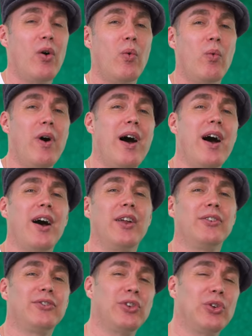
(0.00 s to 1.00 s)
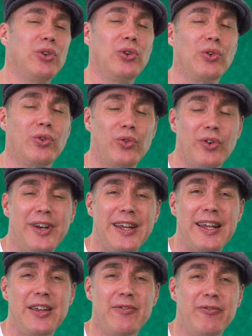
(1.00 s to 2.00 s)
One, two,
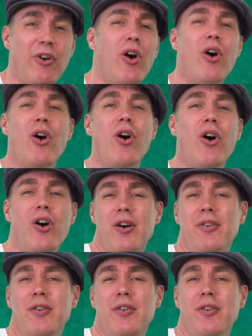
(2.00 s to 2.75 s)
three, four.